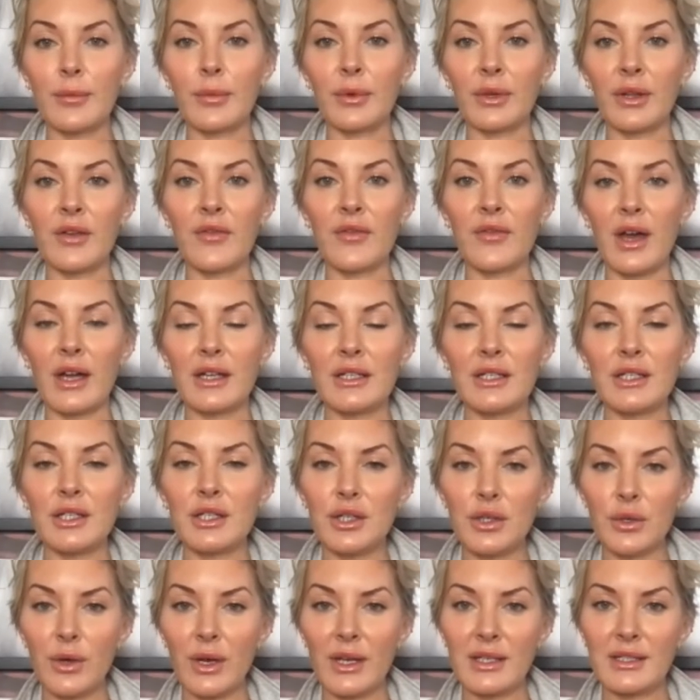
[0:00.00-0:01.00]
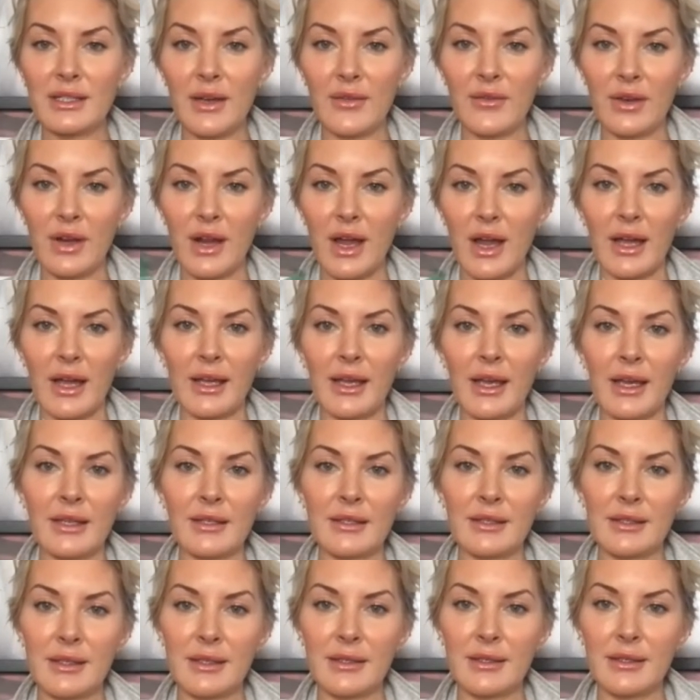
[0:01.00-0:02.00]
believe that. Did you guys have an eye
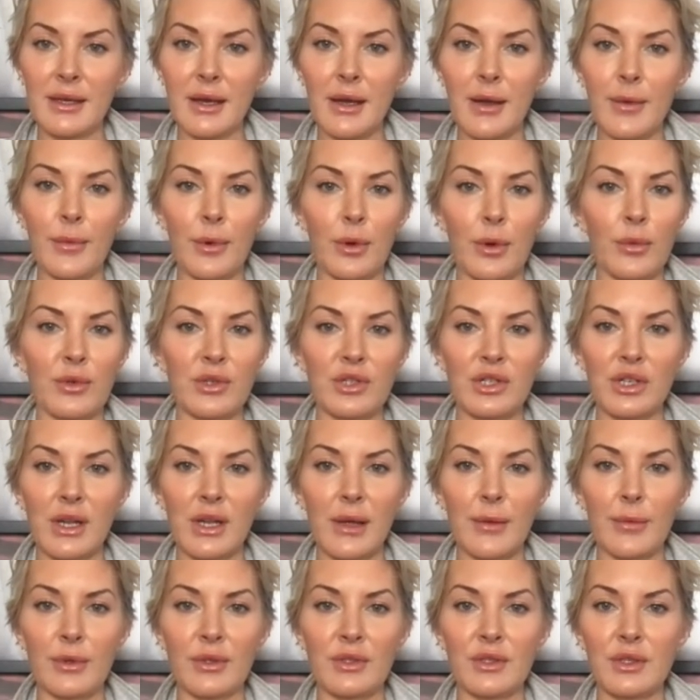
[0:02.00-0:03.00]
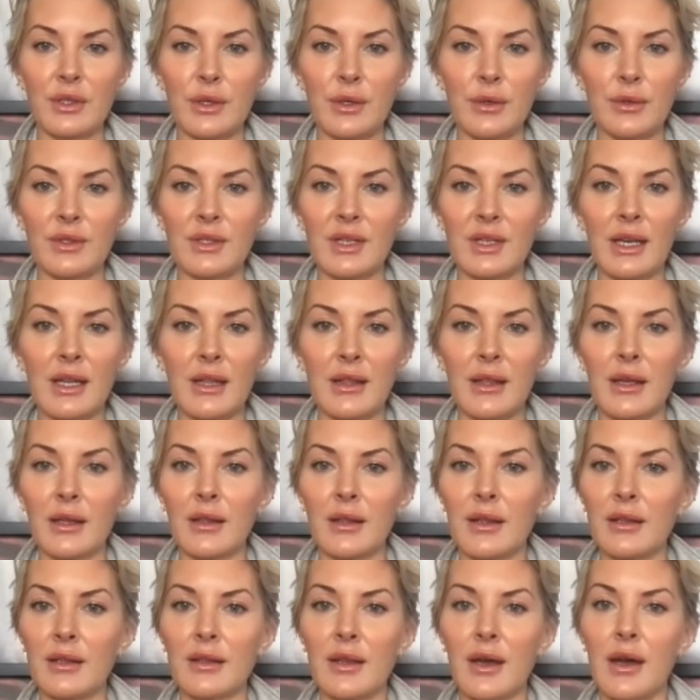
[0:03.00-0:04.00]
gaze system, or was she able to use anything
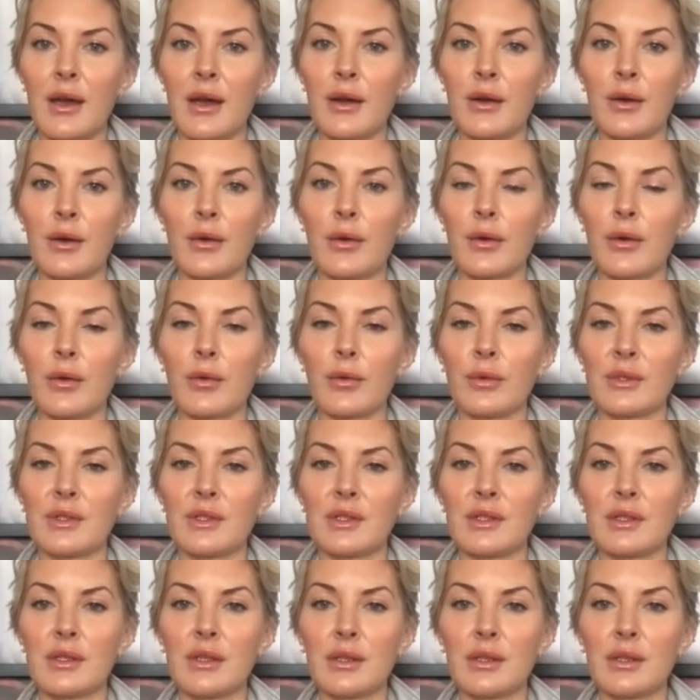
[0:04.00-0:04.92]
like that, or it was?